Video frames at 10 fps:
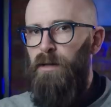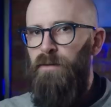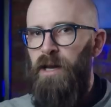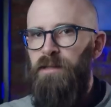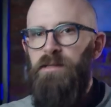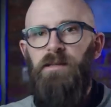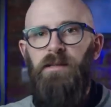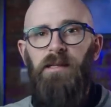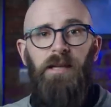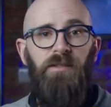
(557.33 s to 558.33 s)
In fairness to
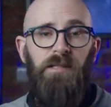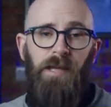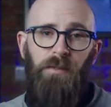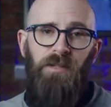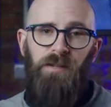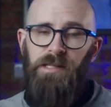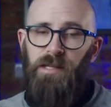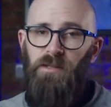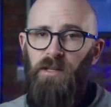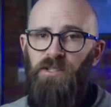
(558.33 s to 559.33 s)
the ancient amateur
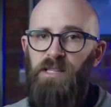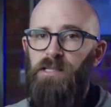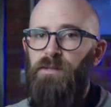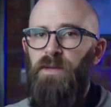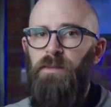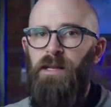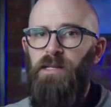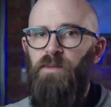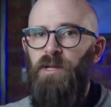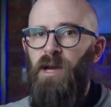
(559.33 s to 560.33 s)
insectologists,
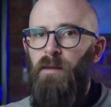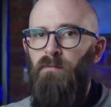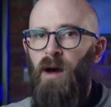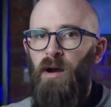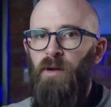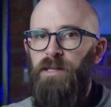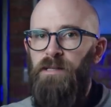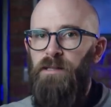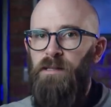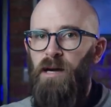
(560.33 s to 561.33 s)
females would burrow
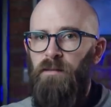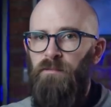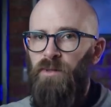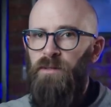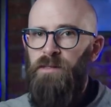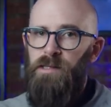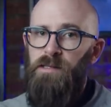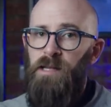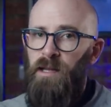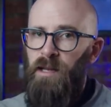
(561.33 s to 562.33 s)
into the dung balls
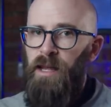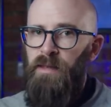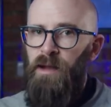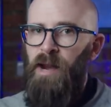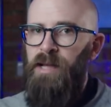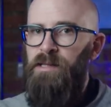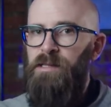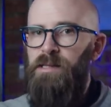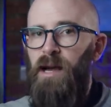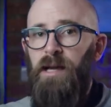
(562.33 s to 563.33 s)
and lay their eggs
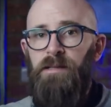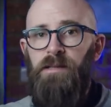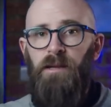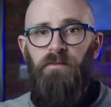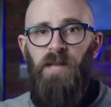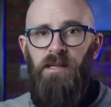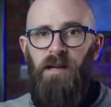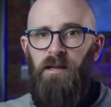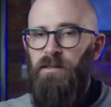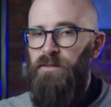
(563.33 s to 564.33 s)
inside so their
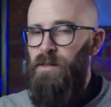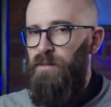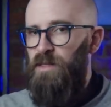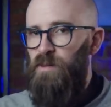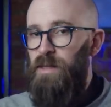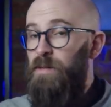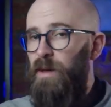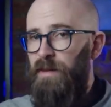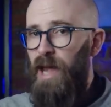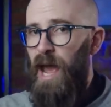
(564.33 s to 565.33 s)
young have something to eat
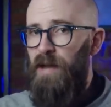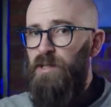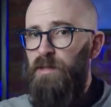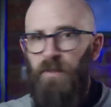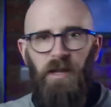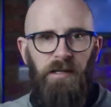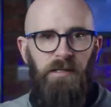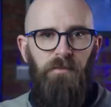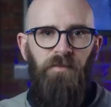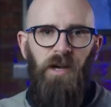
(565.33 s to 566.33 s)
when they hatch. A
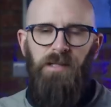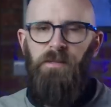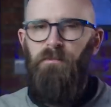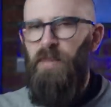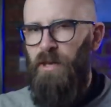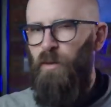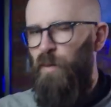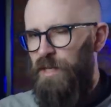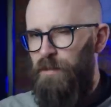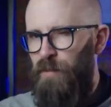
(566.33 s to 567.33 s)
nice first meal,
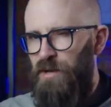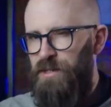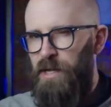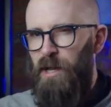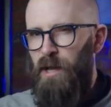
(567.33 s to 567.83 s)
we suppose.